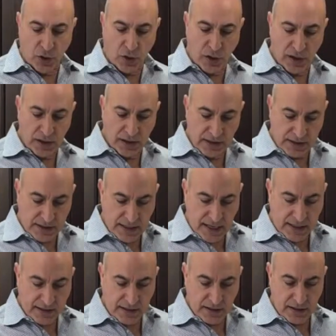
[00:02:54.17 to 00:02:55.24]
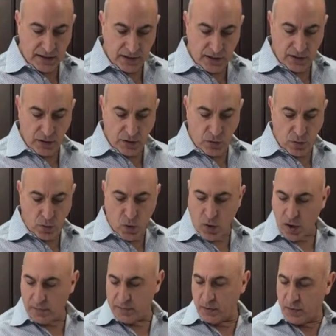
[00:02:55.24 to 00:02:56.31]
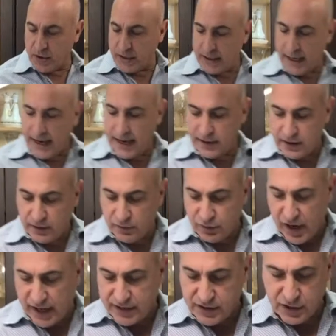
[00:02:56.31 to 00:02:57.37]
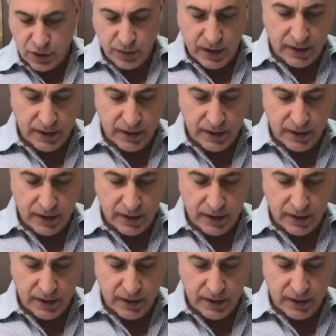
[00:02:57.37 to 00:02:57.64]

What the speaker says: the oil is nice and warm. We're going to add the rice to